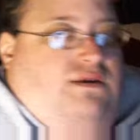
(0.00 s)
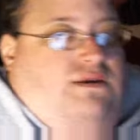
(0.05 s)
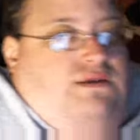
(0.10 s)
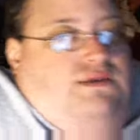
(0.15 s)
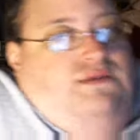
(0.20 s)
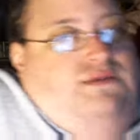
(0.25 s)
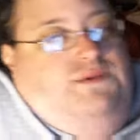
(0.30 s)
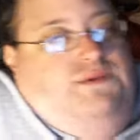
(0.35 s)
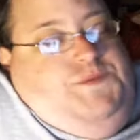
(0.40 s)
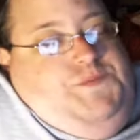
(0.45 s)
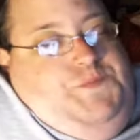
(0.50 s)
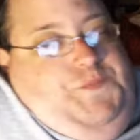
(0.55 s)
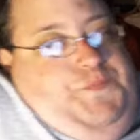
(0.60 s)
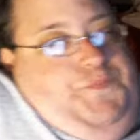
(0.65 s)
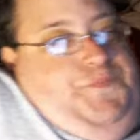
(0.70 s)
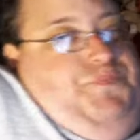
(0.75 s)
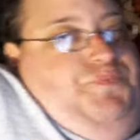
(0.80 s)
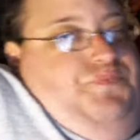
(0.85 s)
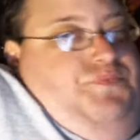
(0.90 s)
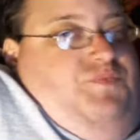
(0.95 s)
Uh,
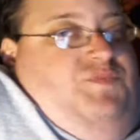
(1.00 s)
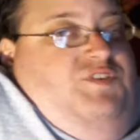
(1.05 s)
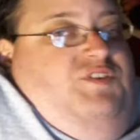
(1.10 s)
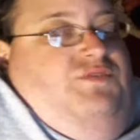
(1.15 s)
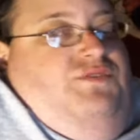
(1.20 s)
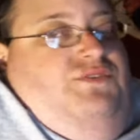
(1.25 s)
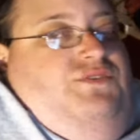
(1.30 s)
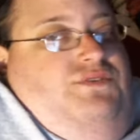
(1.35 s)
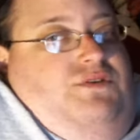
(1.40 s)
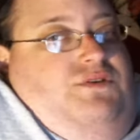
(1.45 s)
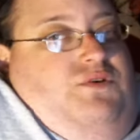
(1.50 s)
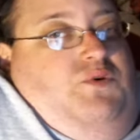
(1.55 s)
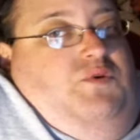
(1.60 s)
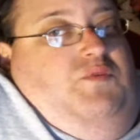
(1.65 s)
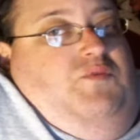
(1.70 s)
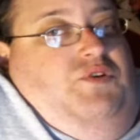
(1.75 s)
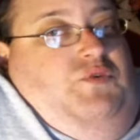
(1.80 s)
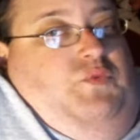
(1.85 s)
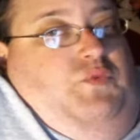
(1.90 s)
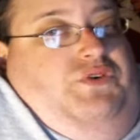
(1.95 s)
so you know
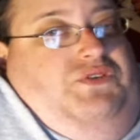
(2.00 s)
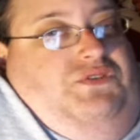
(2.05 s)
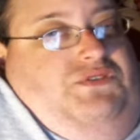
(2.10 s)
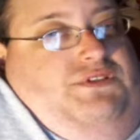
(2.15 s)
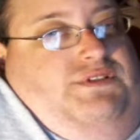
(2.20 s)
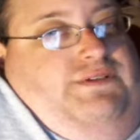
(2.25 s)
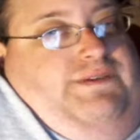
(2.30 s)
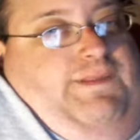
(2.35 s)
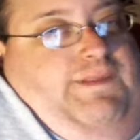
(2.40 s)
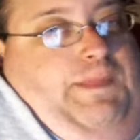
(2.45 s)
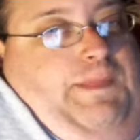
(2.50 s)
I'm in a wheelchair.